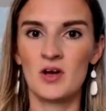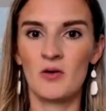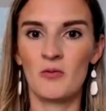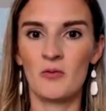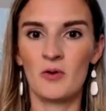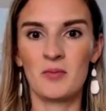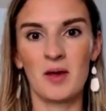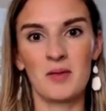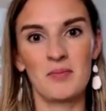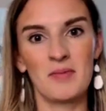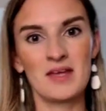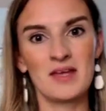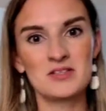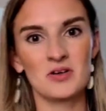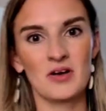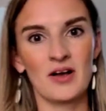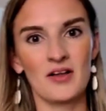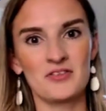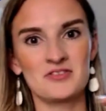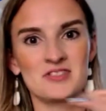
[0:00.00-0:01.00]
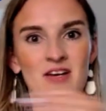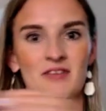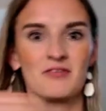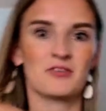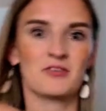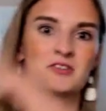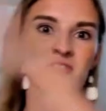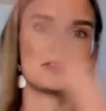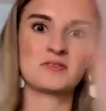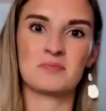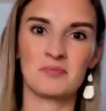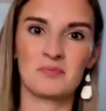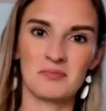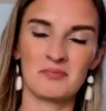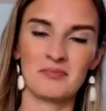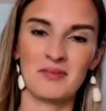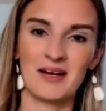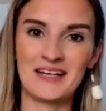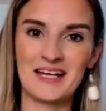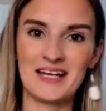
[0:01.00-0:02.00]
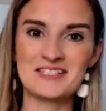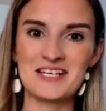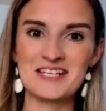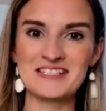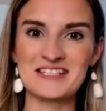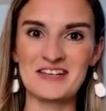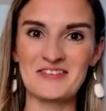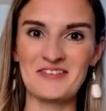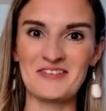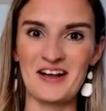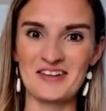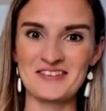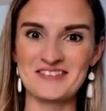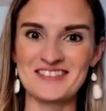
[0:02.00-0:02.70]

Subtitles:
When my mental health suffers, my digestive health